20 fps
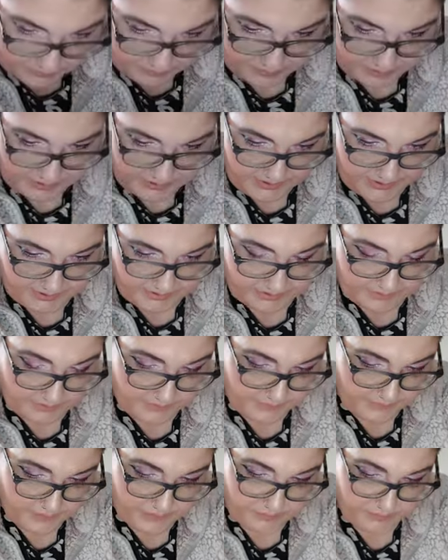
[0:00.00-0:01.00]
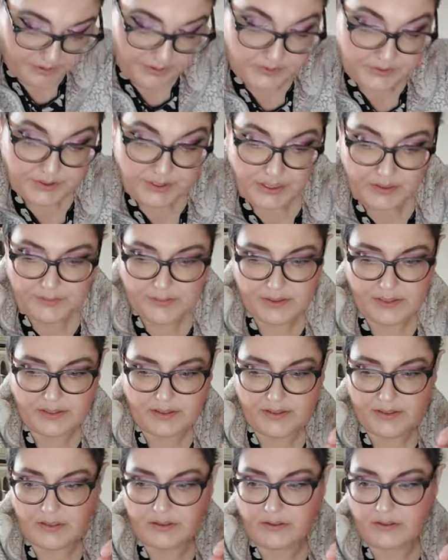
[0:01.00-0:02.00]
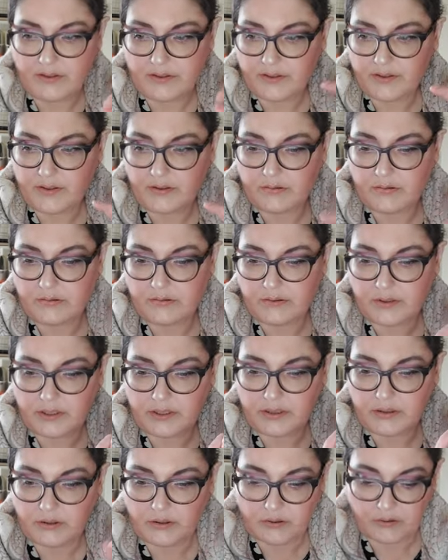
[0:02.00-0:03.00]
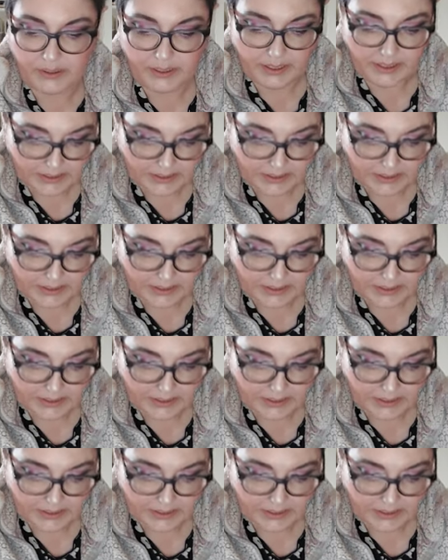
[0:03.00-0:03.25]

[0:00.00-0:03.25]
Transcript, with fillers: But this has got Velcro tabs instead of the sort that hook